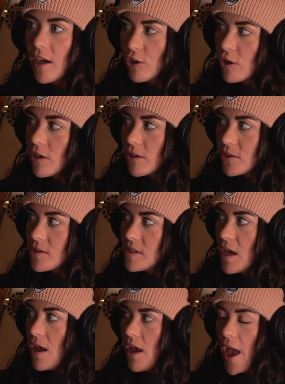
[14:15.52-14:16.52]
and
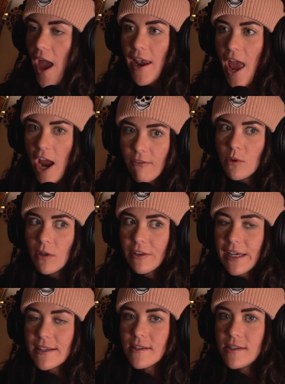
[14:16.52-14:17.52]
girls, and
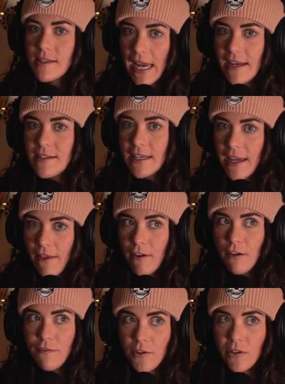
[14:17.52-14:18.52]
everyone like stayed
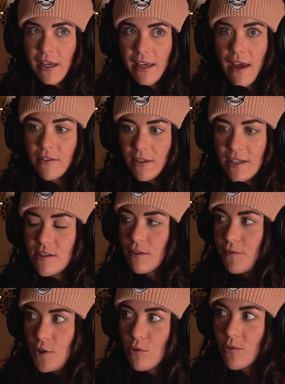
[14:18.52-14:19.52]
together for like at least
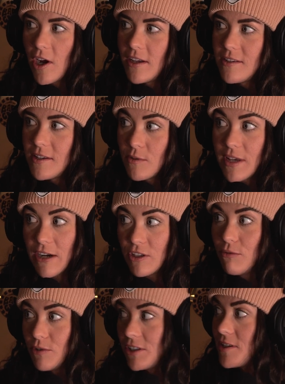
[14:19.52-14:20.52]
a few runs. It was
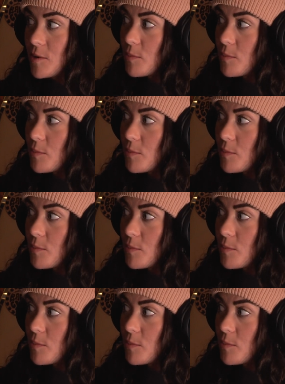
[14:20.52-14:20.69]
actually really